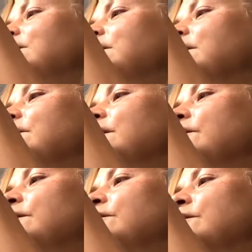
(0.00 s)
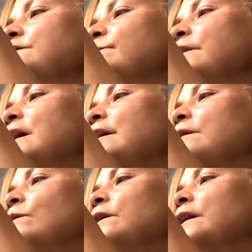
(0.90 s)
you all know your girl's
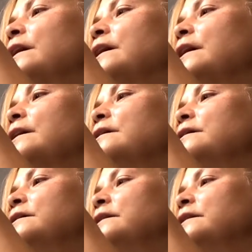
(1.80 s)
blind in one eye.